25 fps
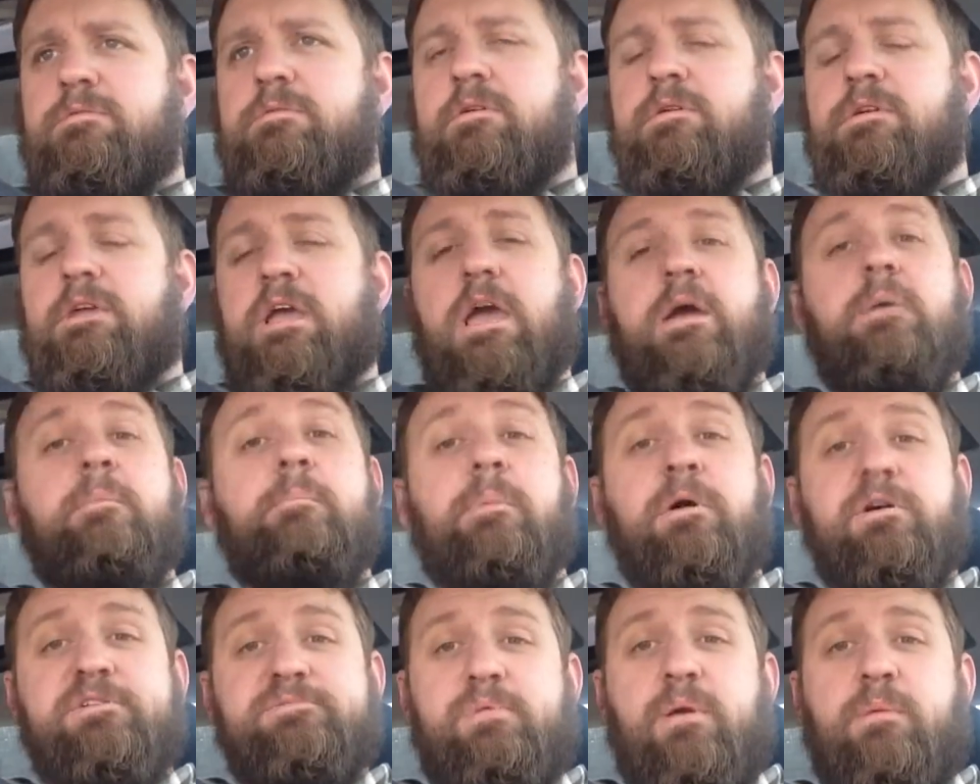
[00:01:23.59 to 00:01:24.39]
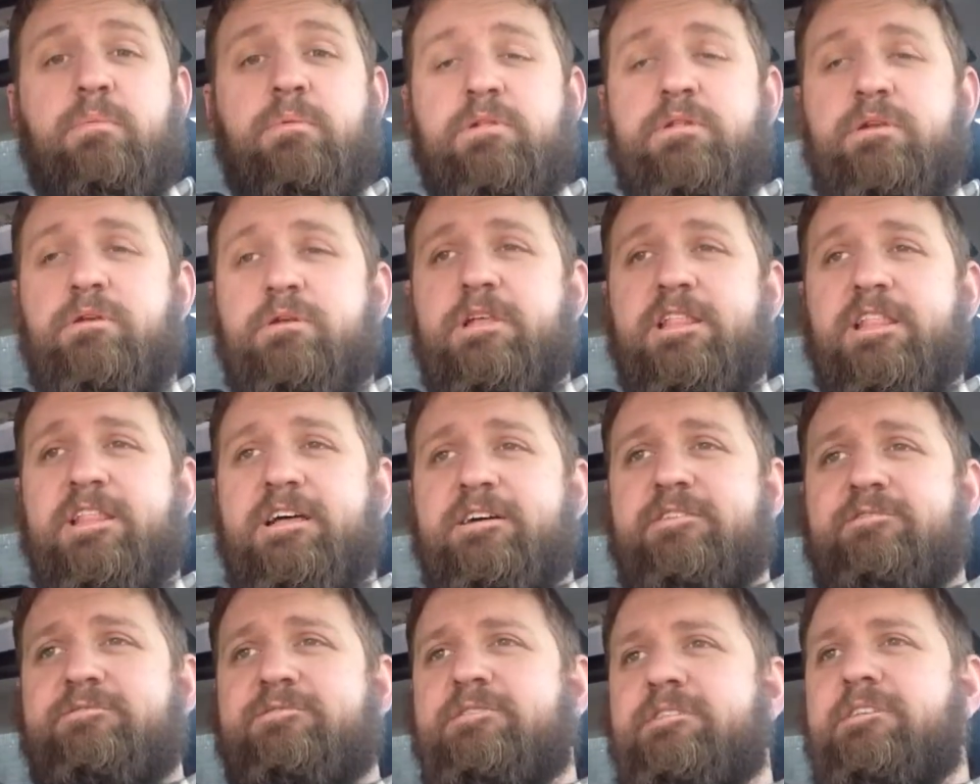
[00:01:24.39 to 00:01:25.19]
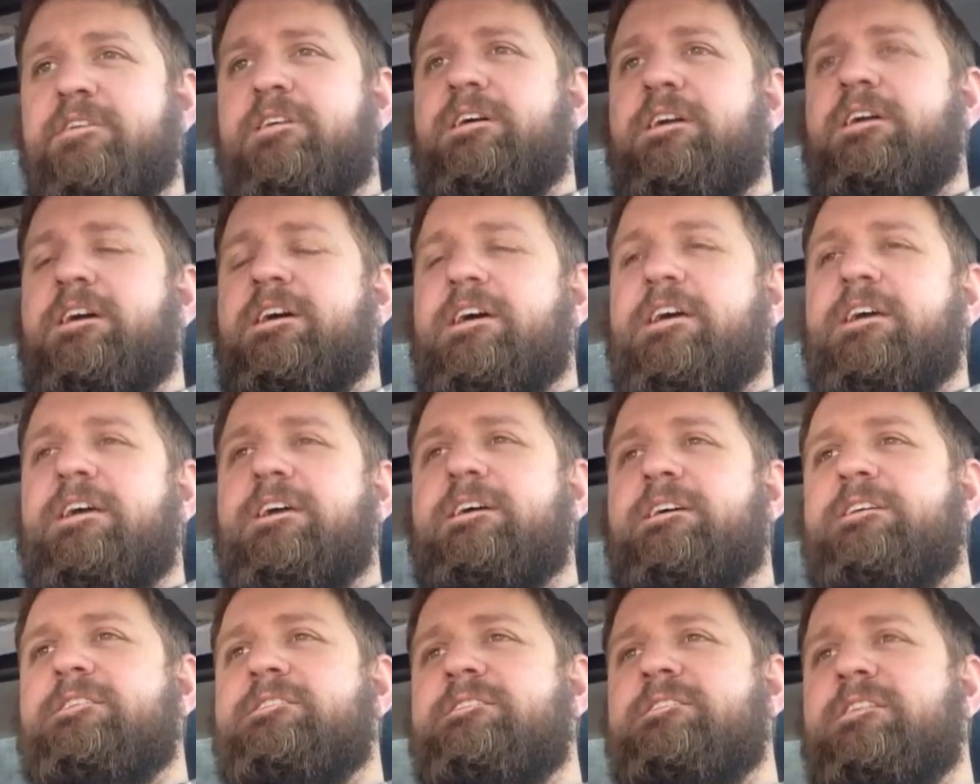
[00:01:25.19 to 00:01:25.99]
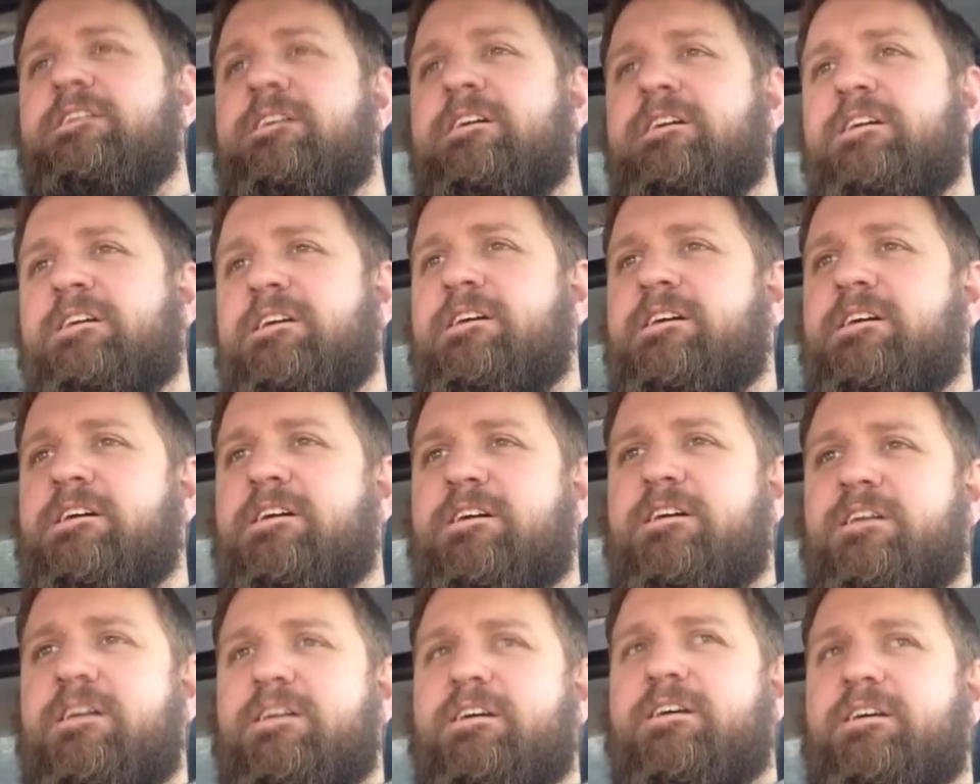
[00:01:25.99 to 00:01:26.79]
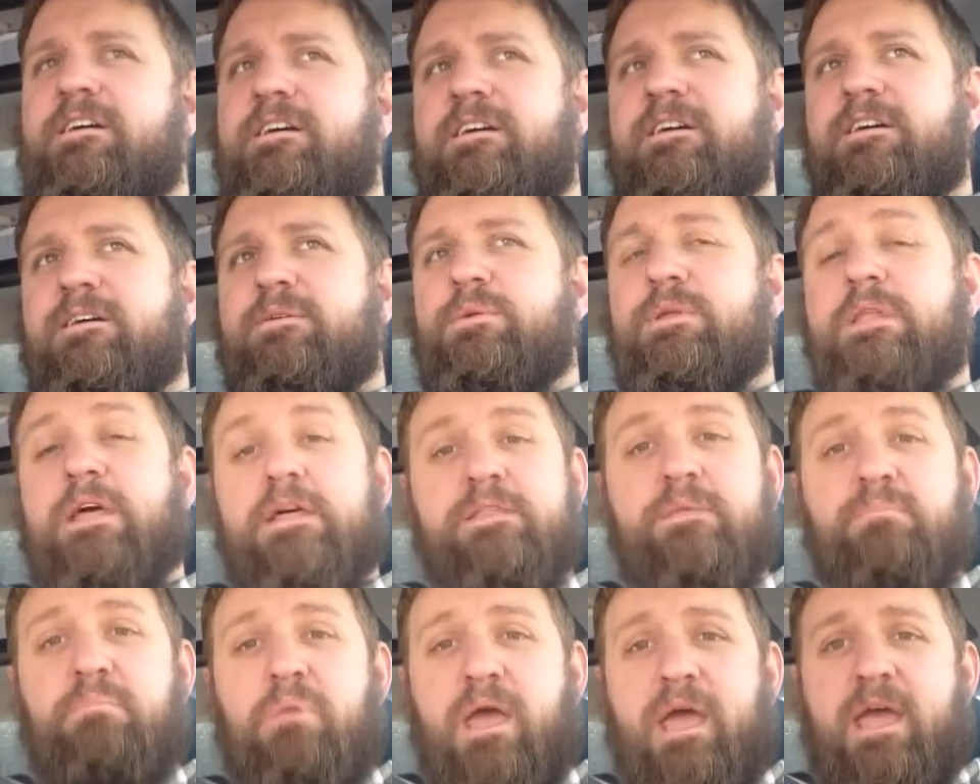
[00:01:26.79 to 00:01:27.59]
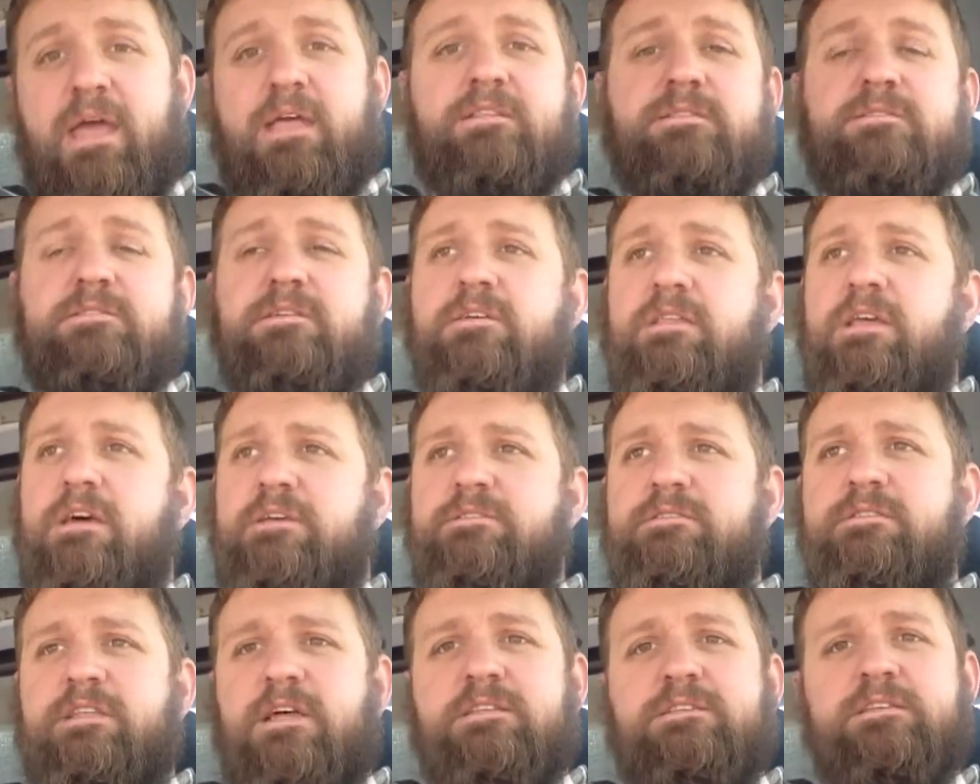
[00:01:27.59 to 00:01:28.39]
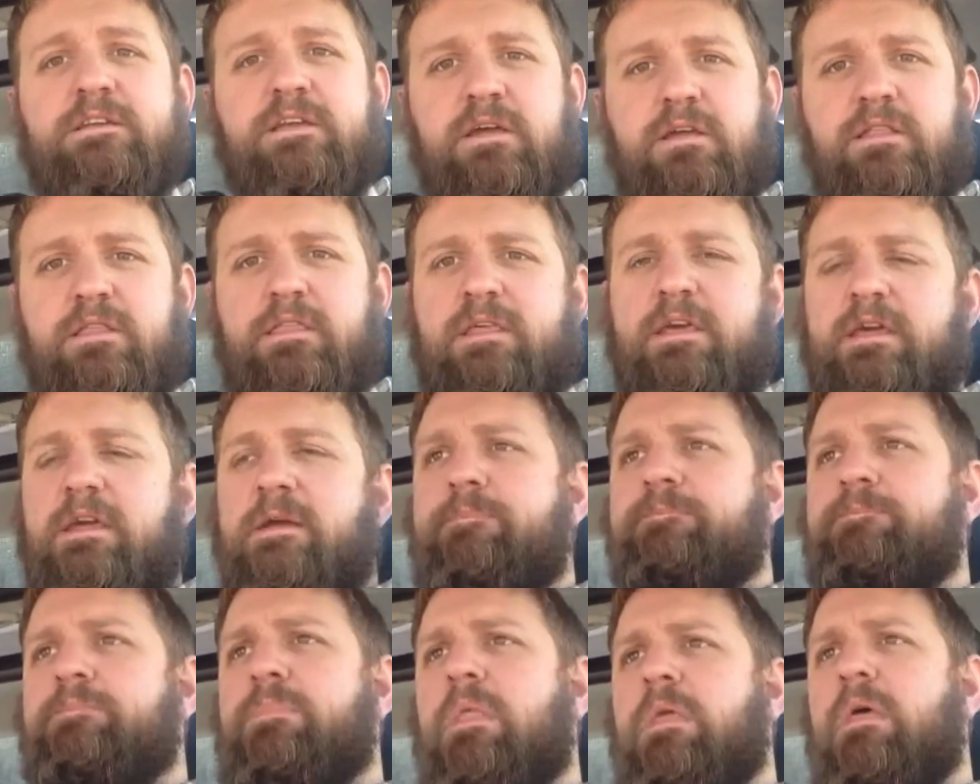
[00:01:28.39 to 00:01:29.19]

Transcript: Okay, most people know and love, and without the pain. So that's a good thing.